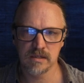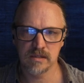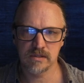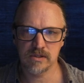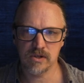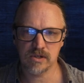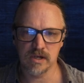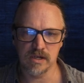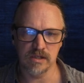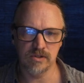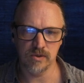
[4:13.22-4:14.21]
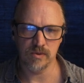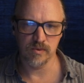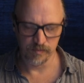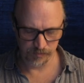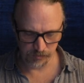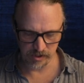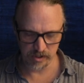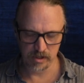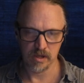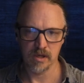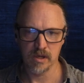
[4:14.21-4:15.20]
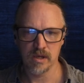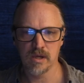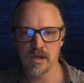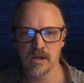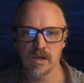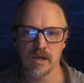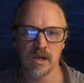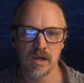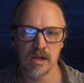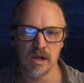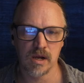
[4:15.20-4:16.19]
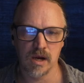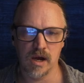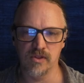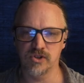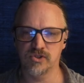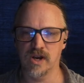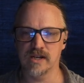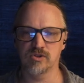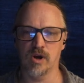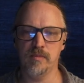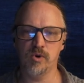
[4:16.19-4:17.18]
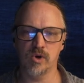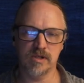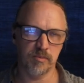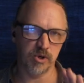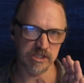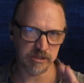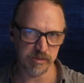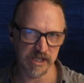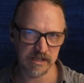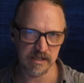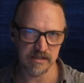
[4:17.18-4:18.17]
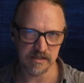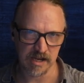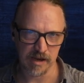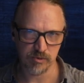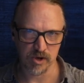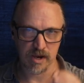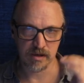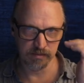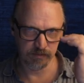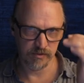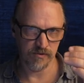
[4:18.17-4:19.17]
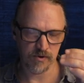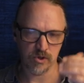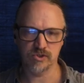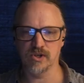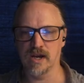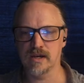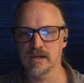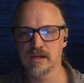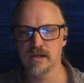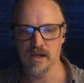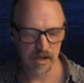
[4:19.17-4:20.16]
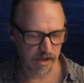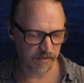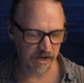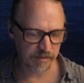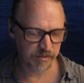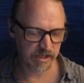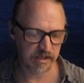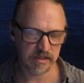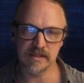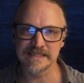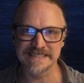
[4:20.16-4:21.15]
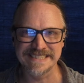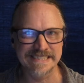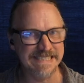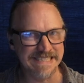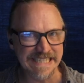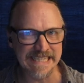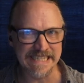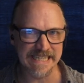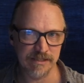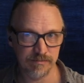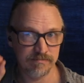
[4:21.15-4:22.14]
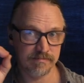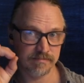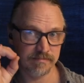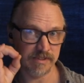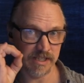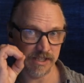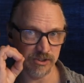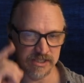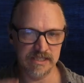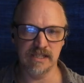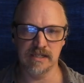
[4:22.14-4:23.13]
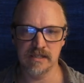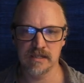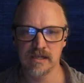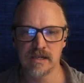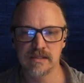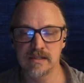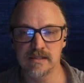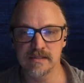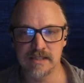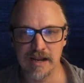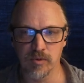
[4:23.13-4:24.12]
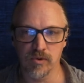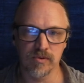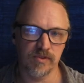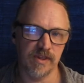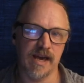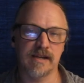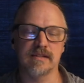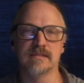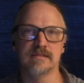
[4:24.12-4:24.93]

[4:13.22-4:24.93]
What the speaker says: start cutting to the other track. So I'm going to put a split in the top track, the phone track, and then I'm going to hit the D, the letter D, to disable that